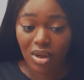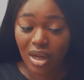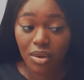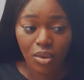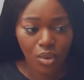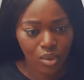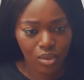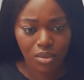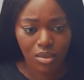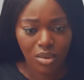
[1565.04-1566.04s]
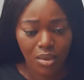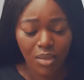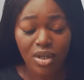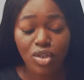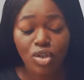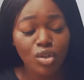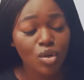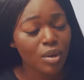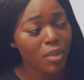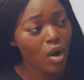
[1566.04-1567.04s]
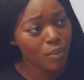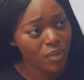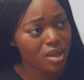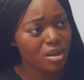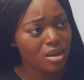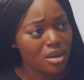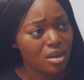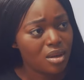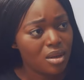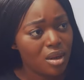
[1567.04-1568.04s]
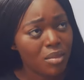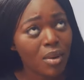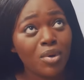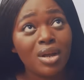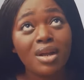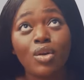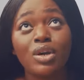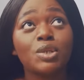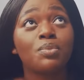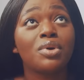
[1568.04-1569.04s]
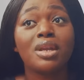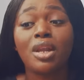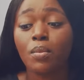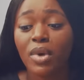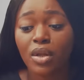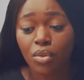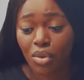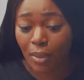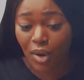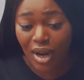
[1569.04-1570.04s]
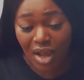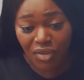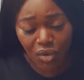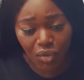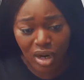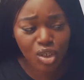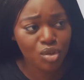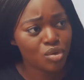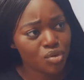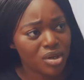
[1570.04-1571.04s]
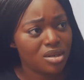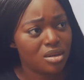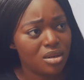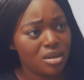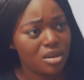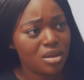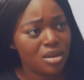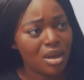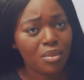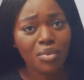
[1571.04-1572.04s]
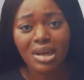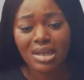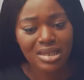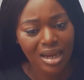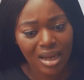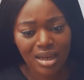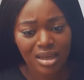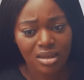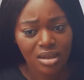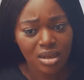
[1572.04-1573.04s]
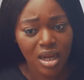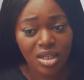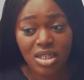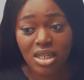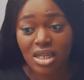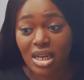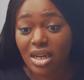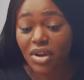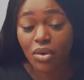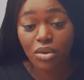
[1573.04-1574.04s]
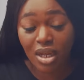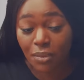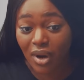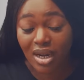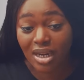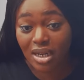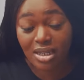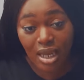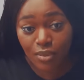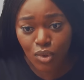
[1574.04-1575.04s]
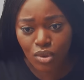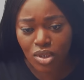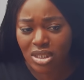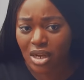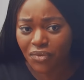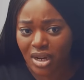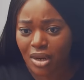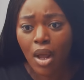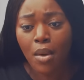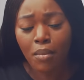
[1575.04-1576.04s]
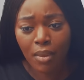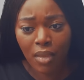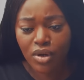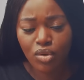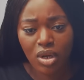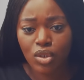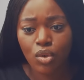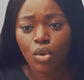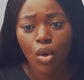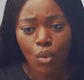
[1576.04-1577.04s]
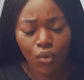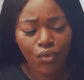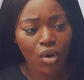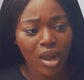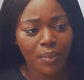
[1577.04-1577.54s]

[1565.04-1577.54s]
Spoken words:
I know, but it's just not about me. My mother-in-law is breathing down my throat about having grandchildren. I'm really tired. And she says that if I don't get pregnant anytime soon, she's afraid that my marriage to her son will fall